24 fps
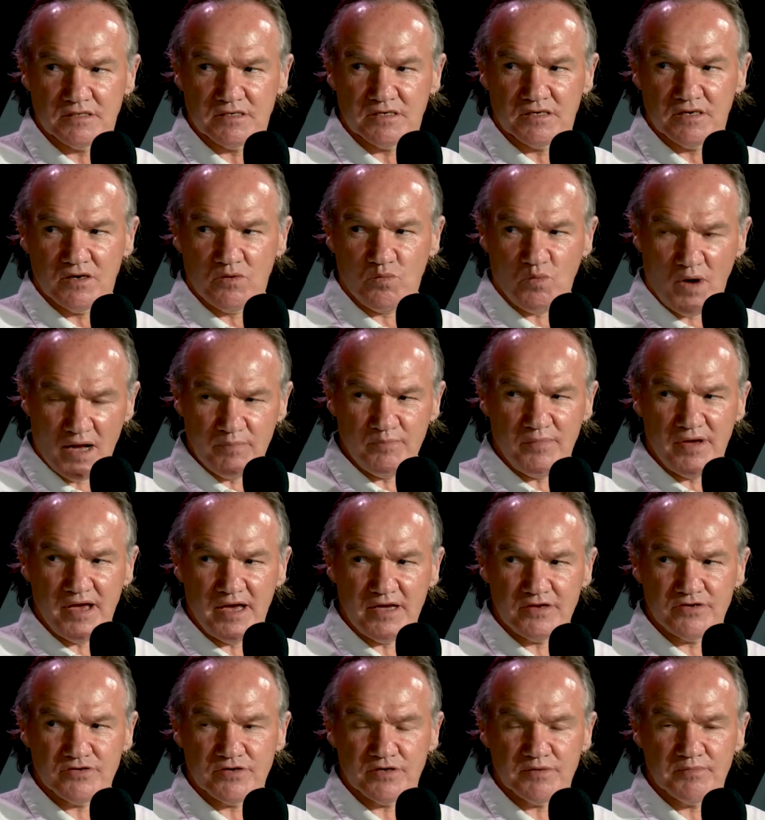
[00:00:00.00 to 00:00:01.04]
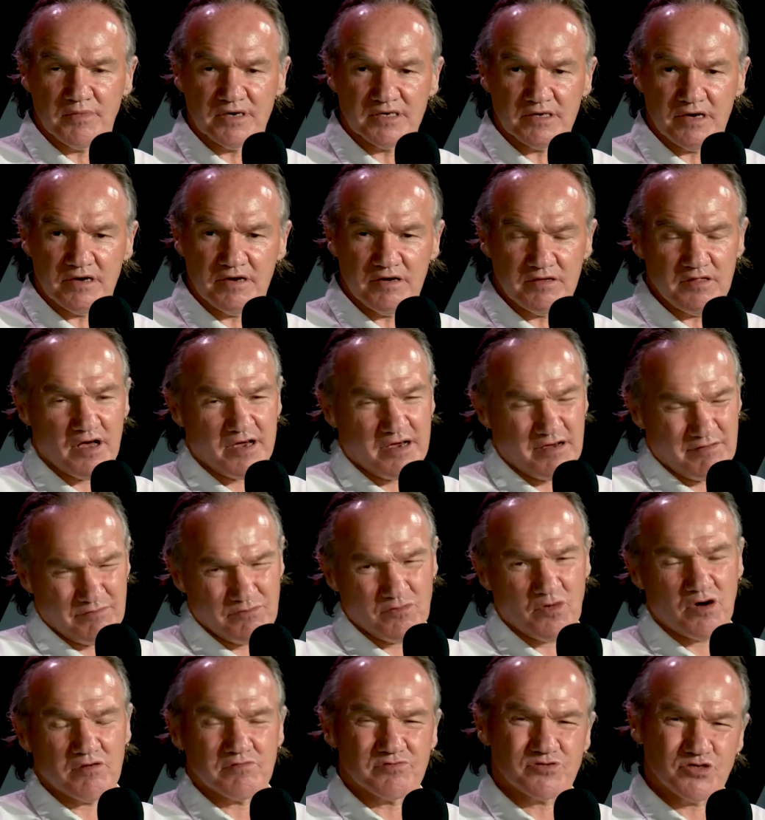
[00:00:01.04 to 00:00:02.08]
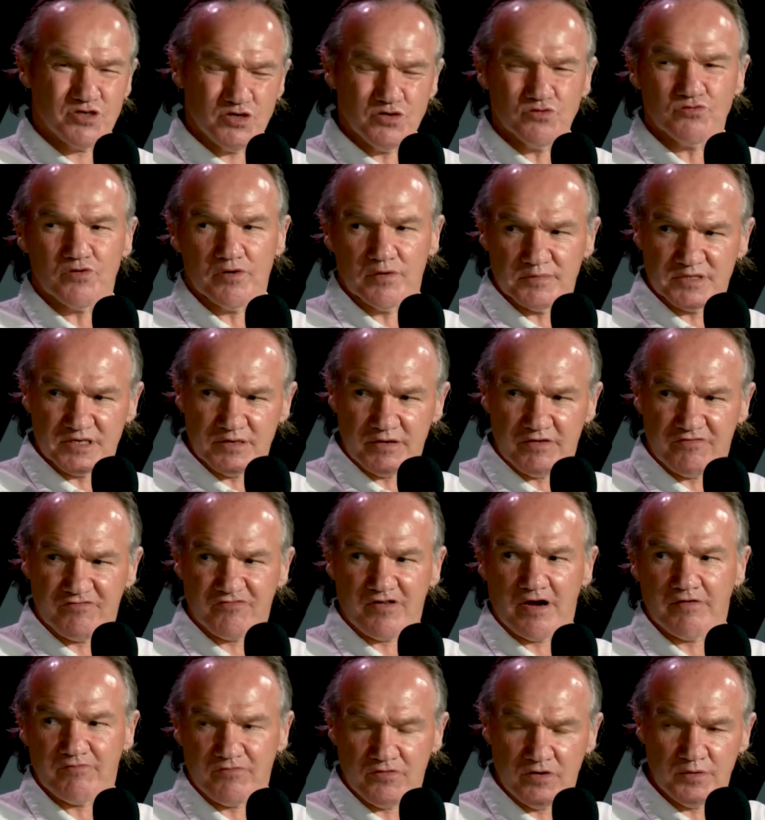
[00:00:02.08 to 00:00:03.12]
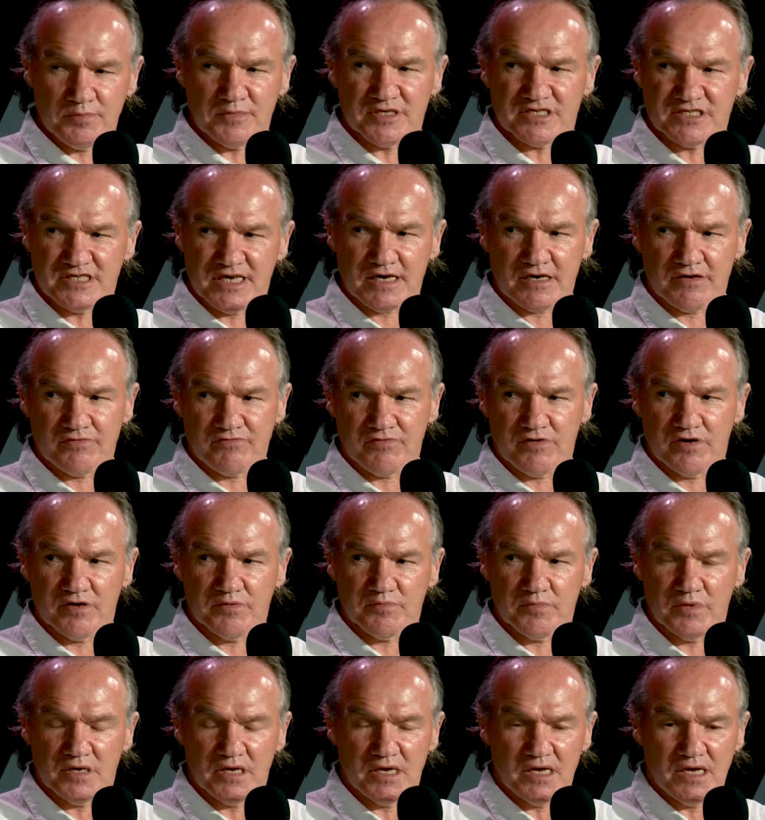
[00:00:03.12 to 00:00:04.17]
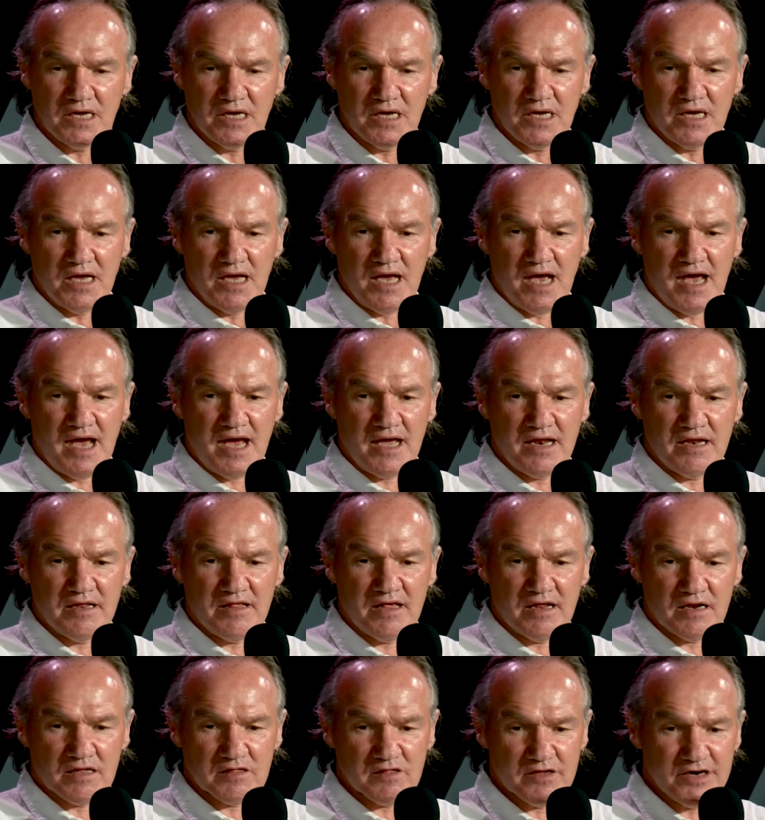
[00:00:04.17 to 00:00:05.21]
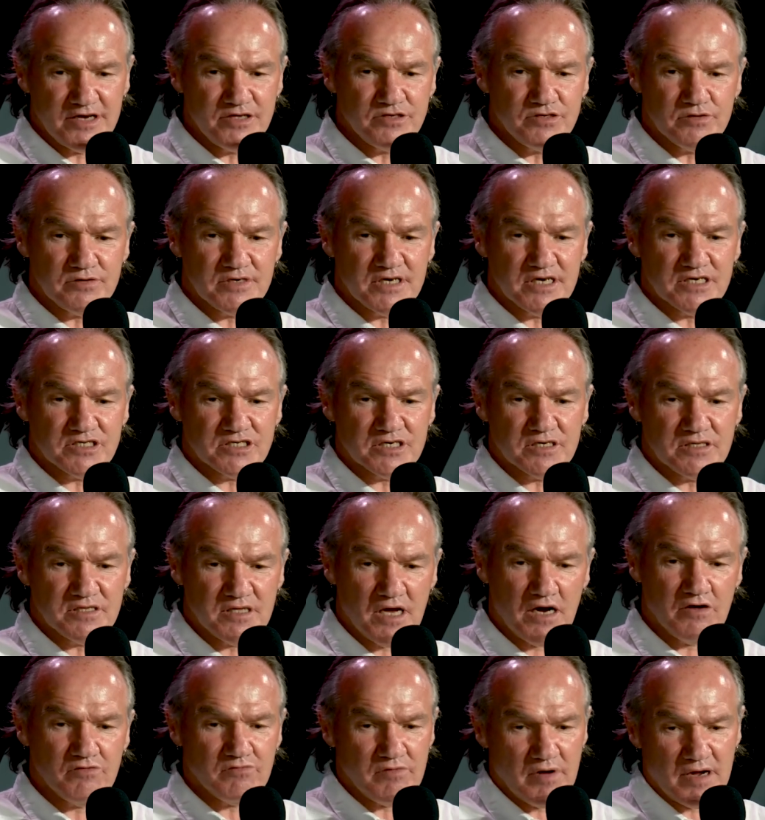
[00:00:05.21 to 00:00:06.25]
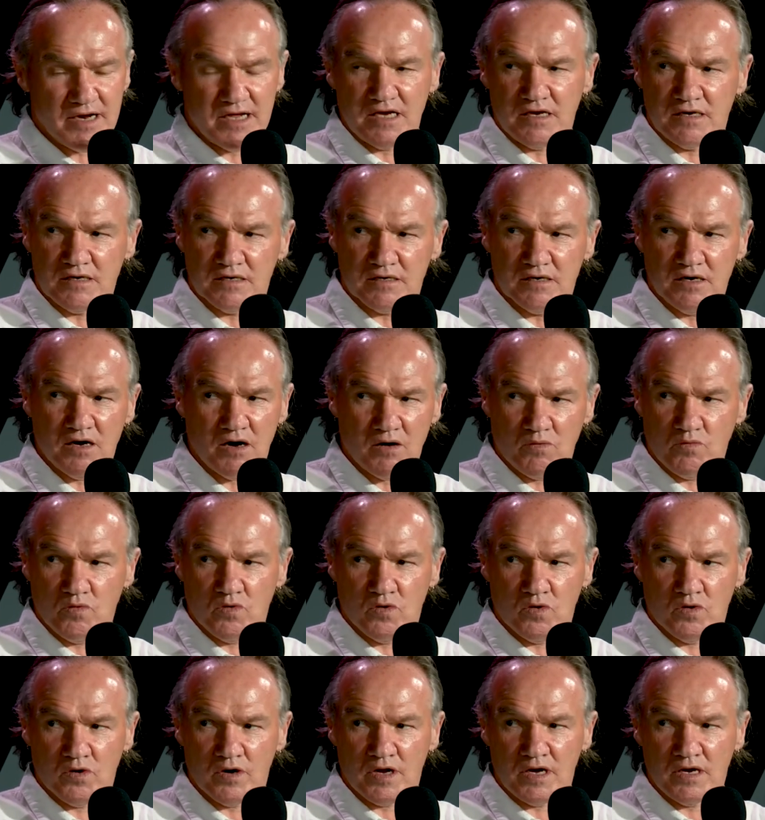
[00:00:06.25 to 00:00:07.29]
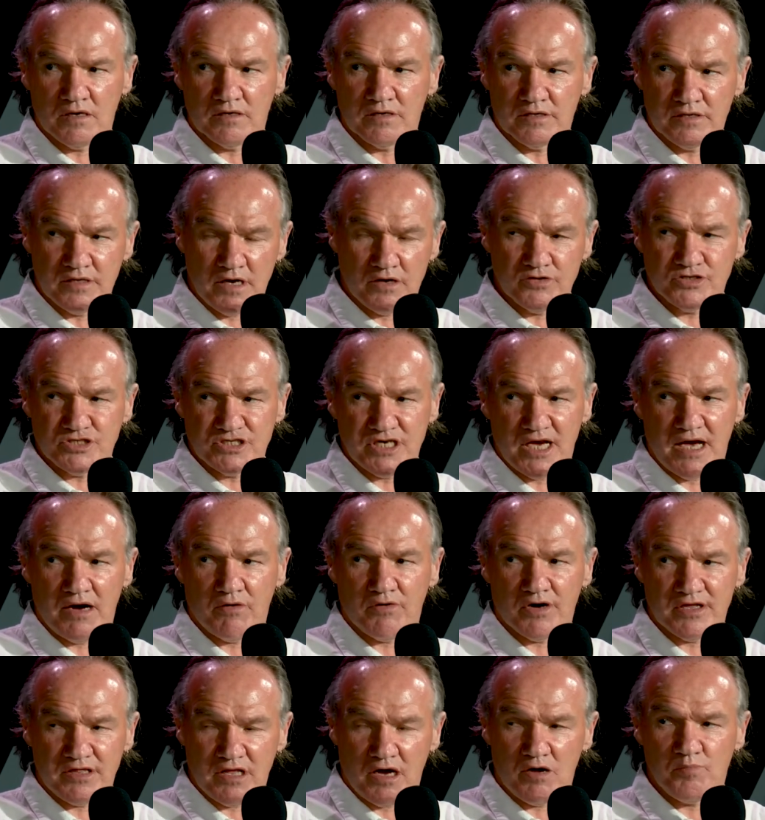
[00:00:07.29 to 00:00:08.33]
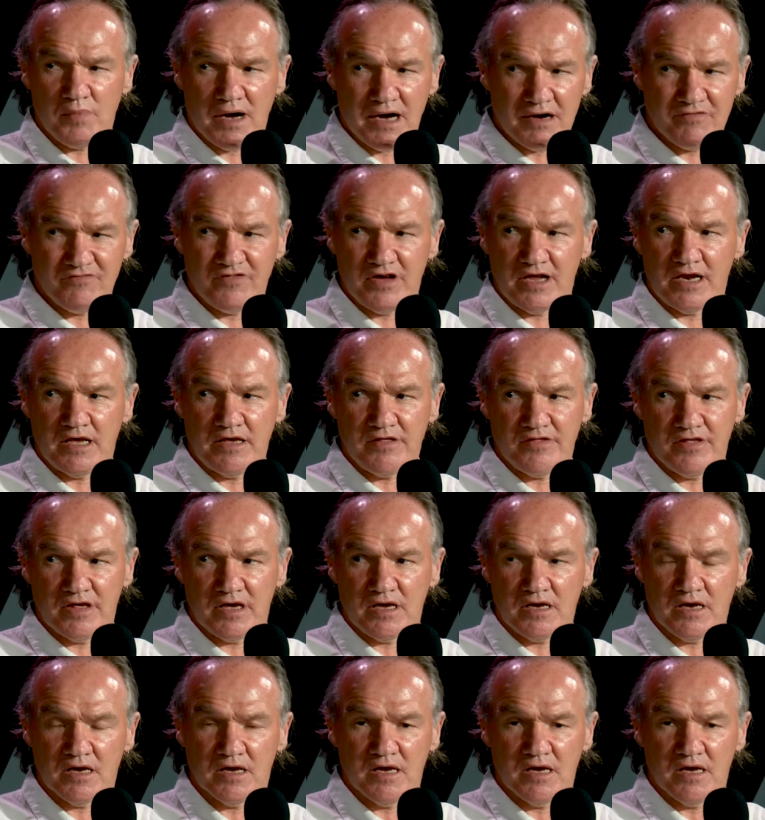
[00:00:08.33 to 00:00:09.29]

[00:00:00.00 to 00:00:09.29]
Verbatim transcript: One bedroom, like, well, two rooms at a front room and second room. And then a lean-to kitchen, no running hot water, no shower, no bath, anything.